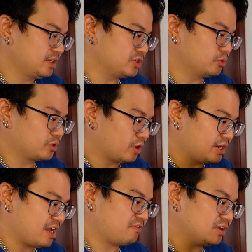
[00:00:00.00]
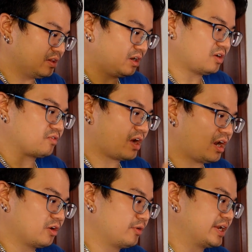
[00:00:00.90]
You're gonna have a lot of
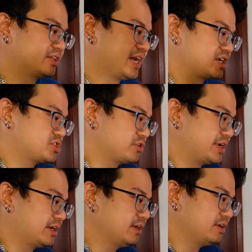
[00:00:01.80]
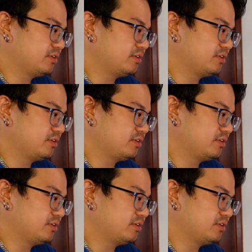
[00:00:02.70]
coloring, texturing,